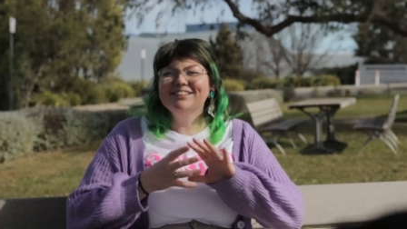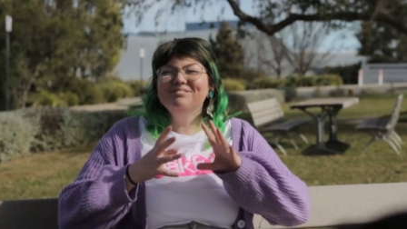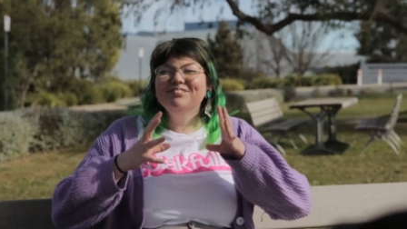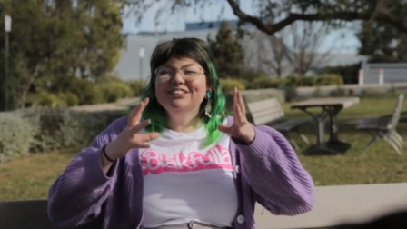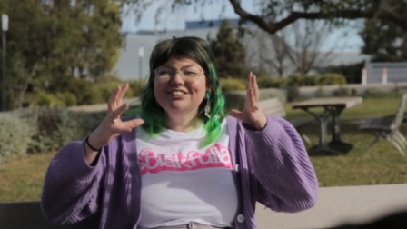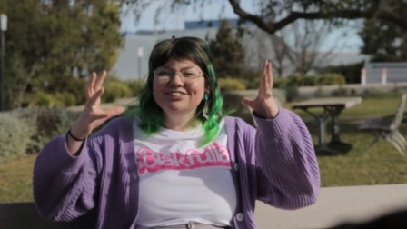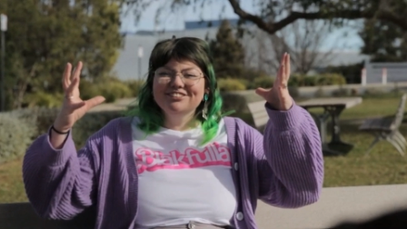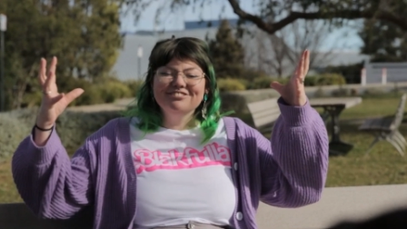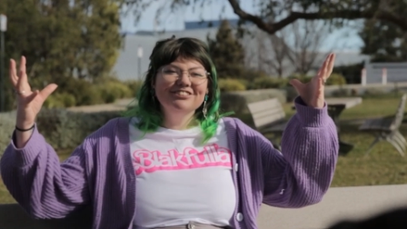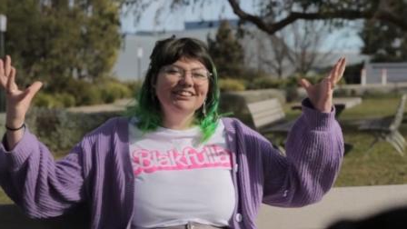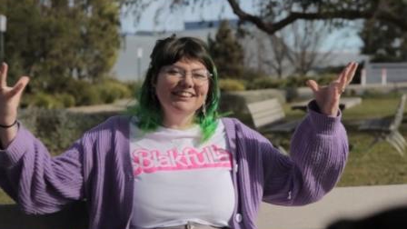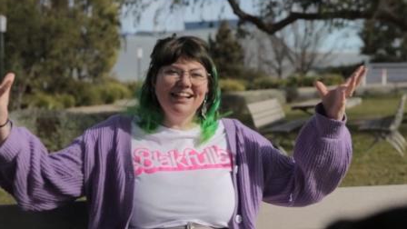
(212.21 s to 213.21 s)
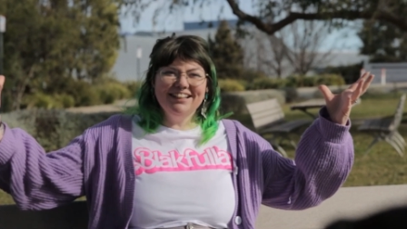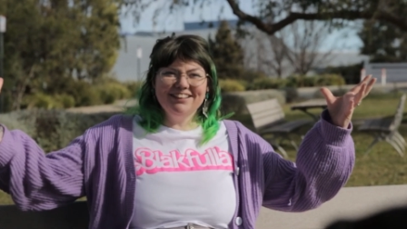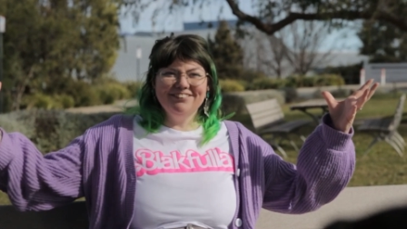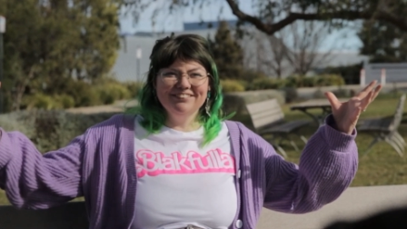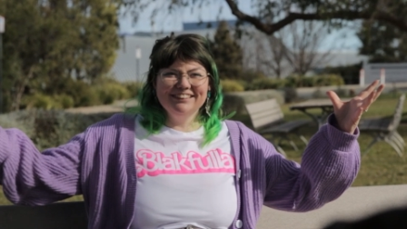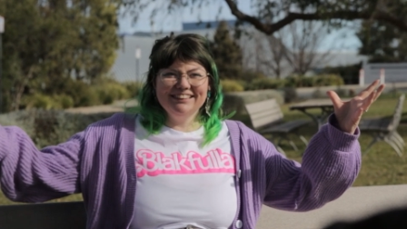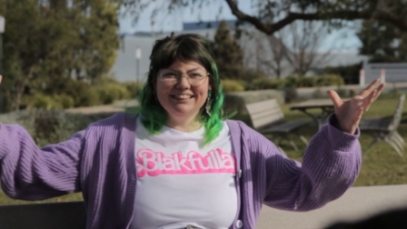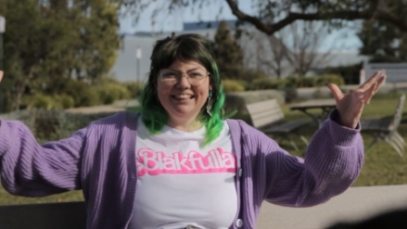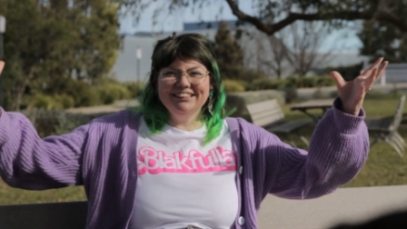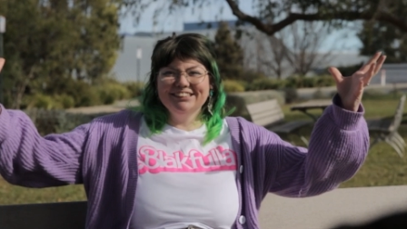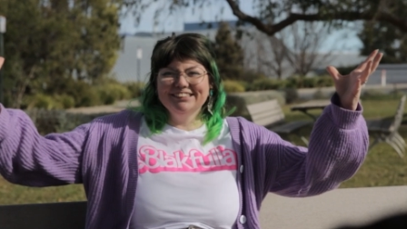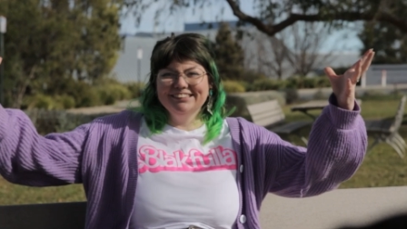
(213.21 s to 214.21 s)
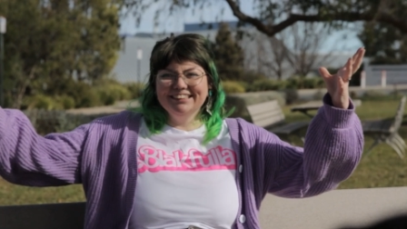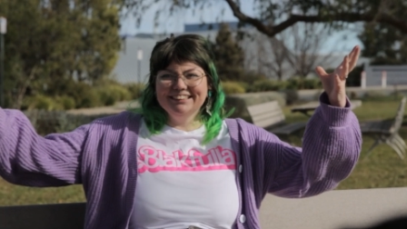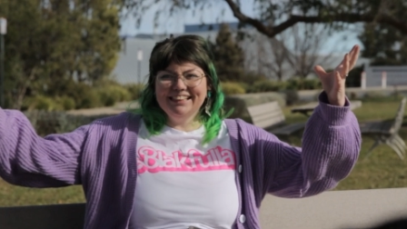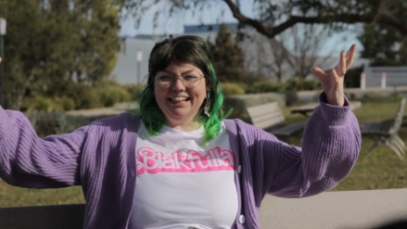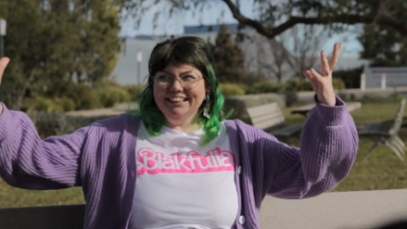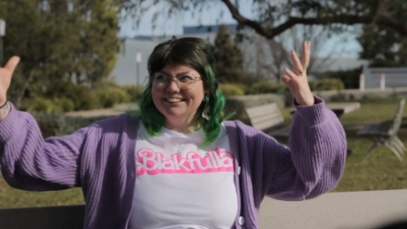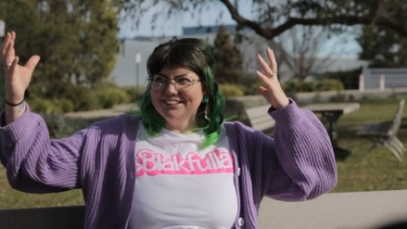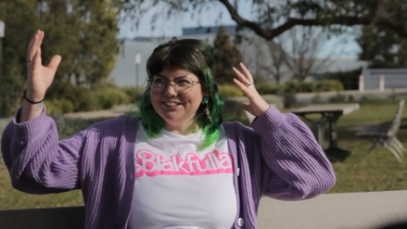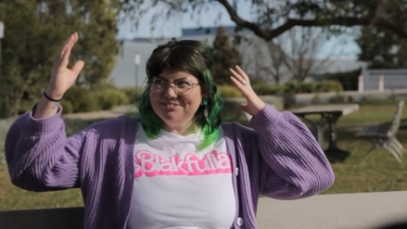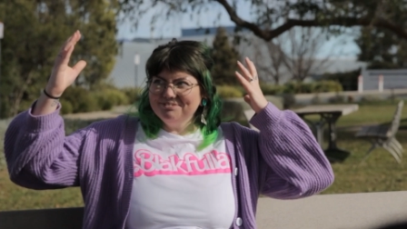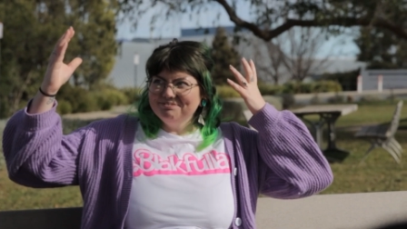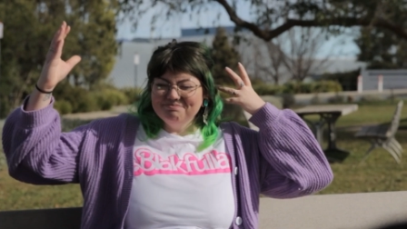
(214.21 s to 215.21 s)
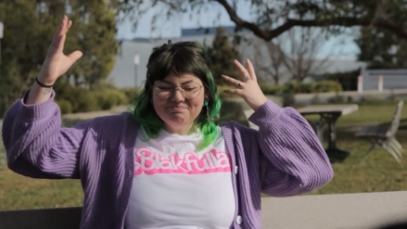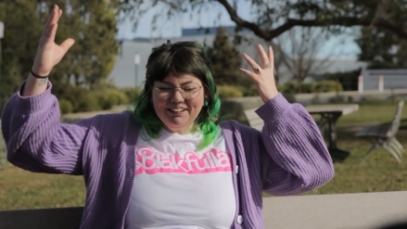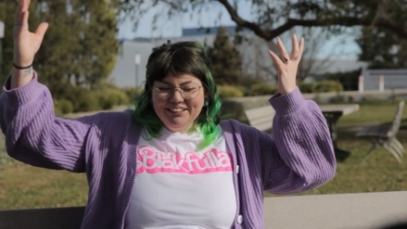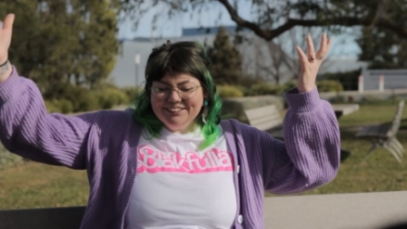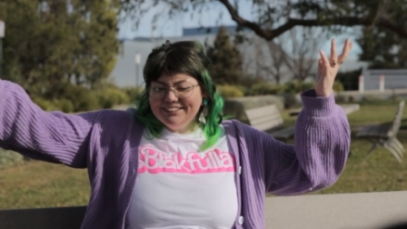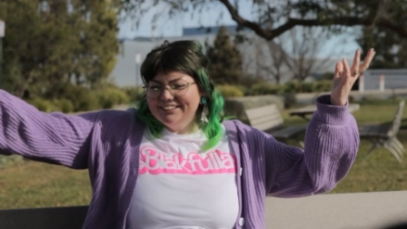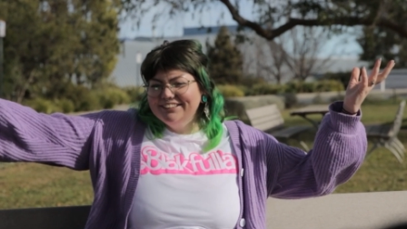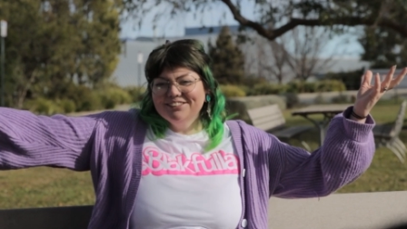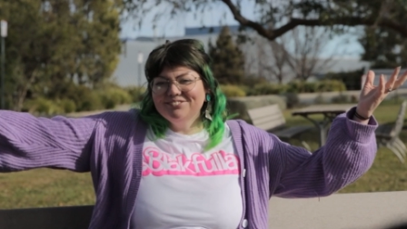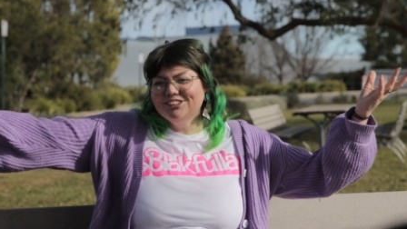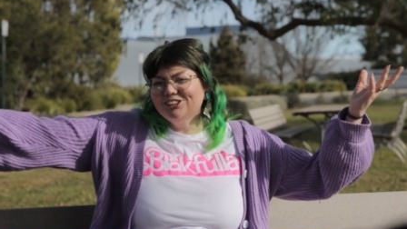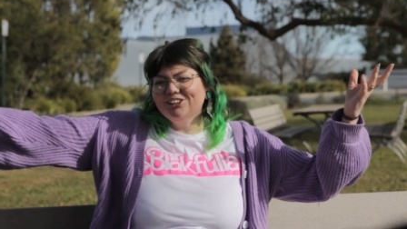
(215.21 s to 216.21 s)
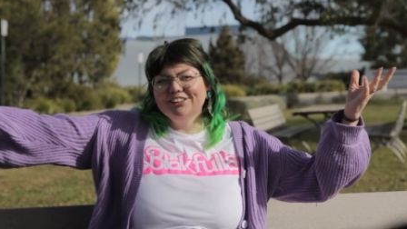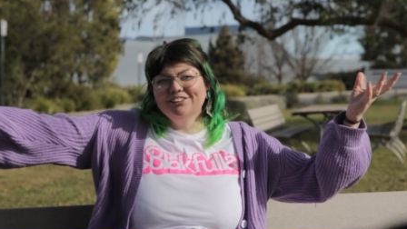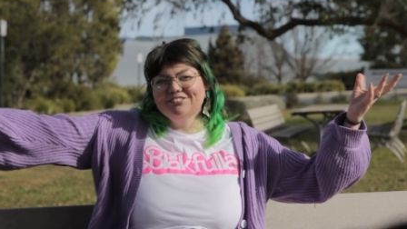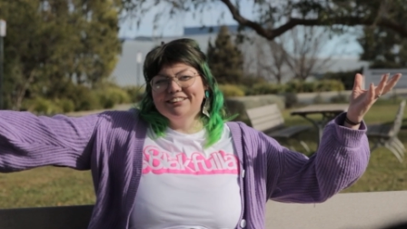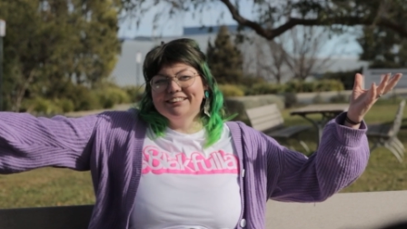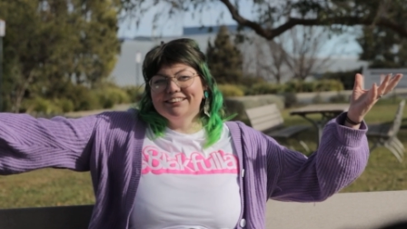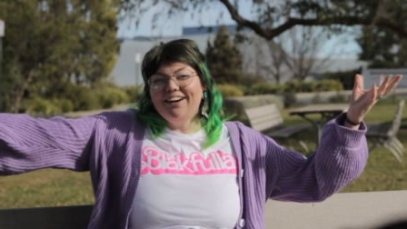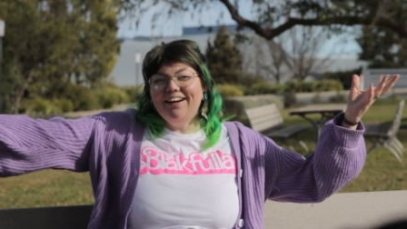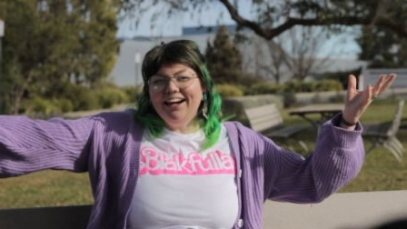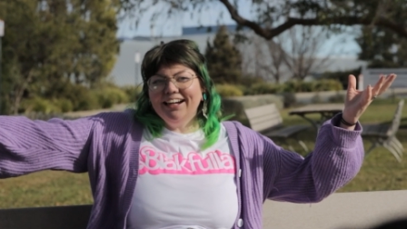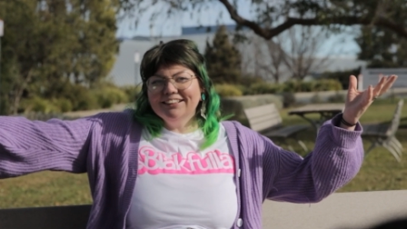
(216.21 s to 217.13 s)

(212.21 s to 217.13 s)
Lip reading: this beautiful dark constellation that takes up basically the majority of the sky.